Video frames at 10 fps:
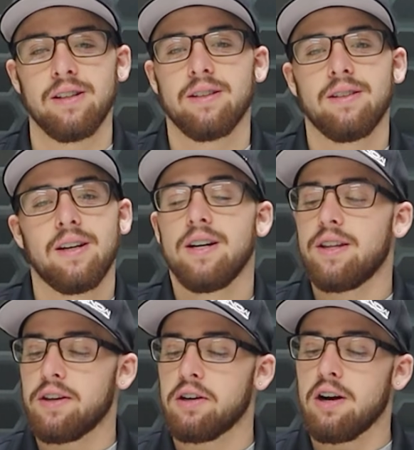look.
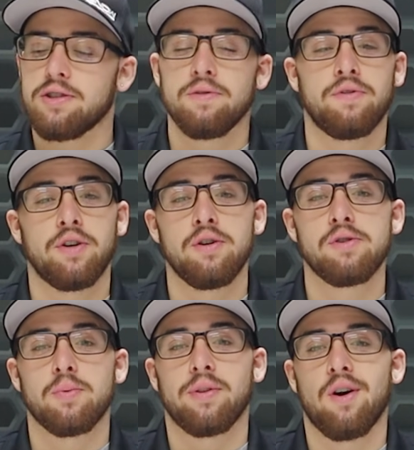They're also for
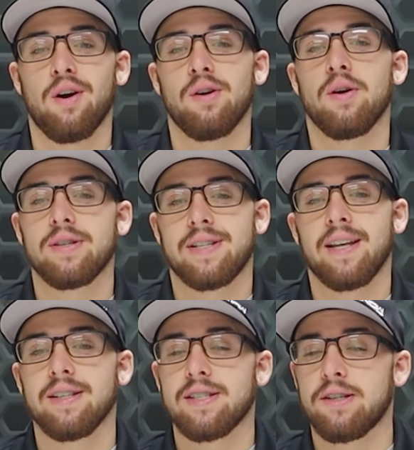use with our
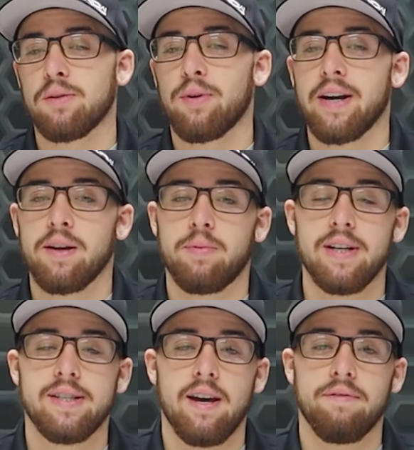stainless steel braided
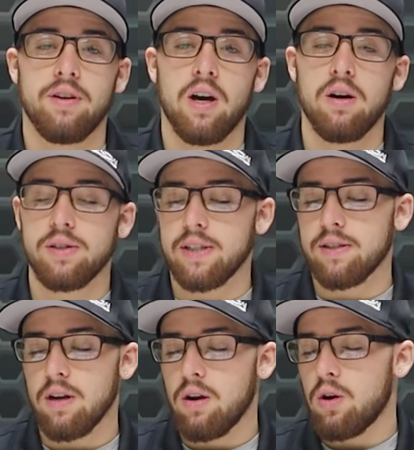Ptfe
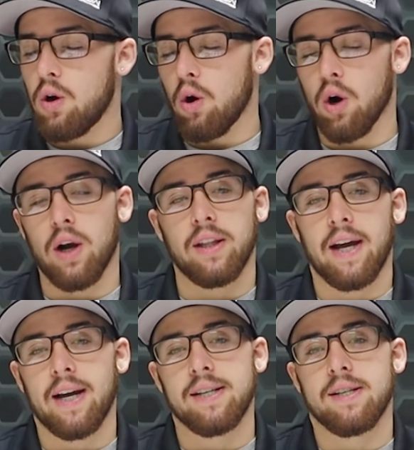hoses, or
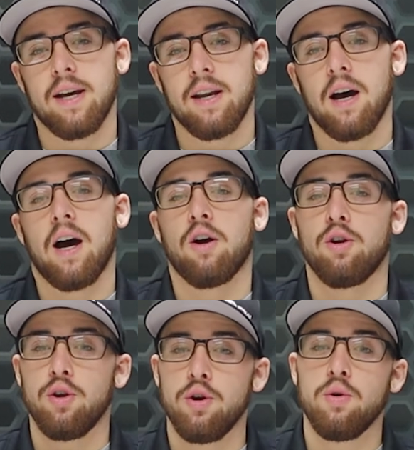like I said, our
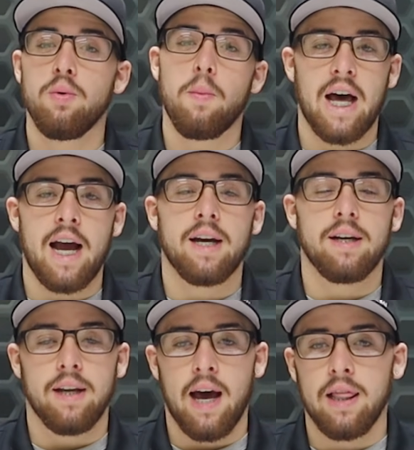new black
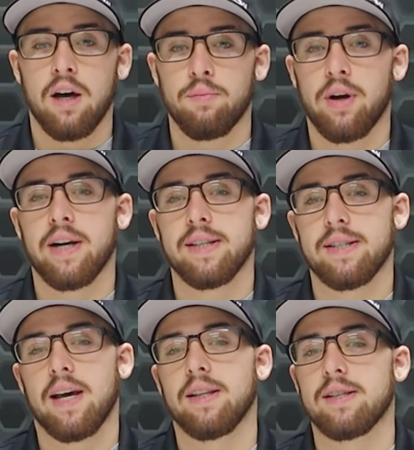nylon braided
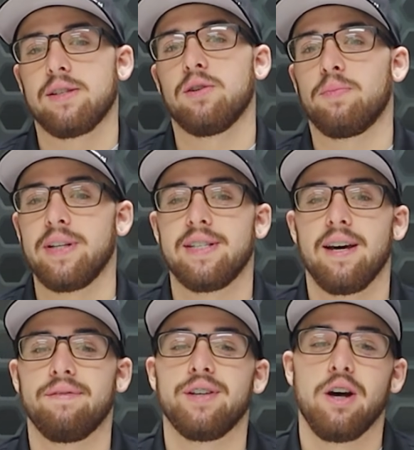stainless steel
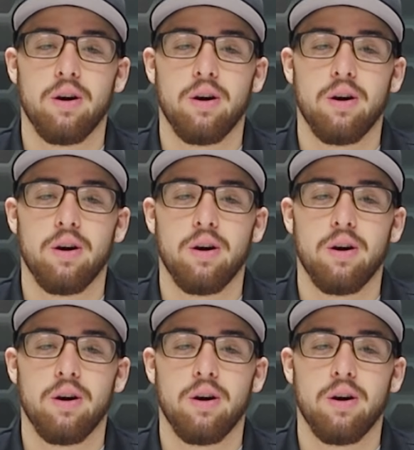Ptfe